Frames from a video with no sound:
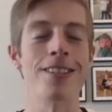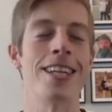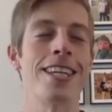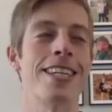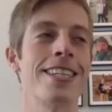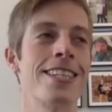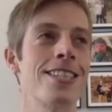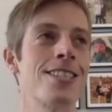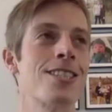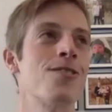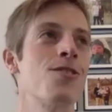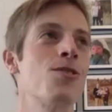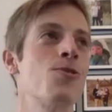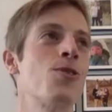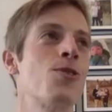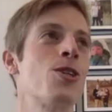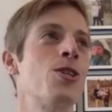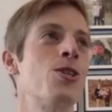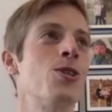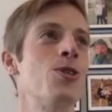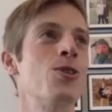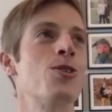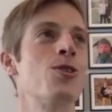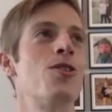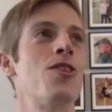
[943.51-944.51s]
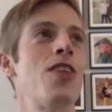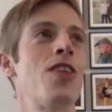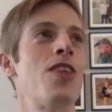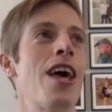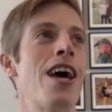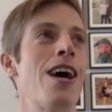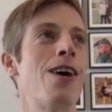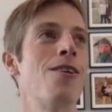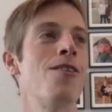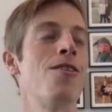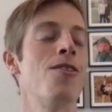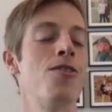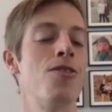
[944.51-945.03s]
I guess you want to use
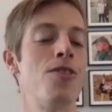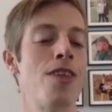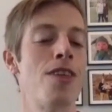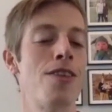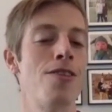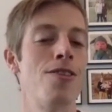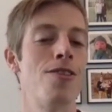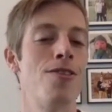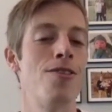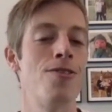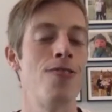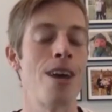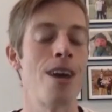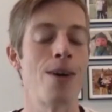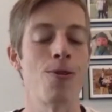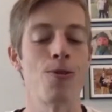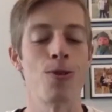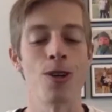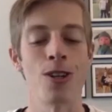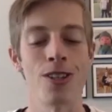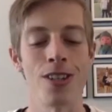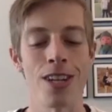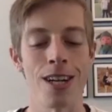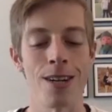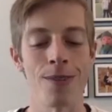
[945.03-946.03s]
that word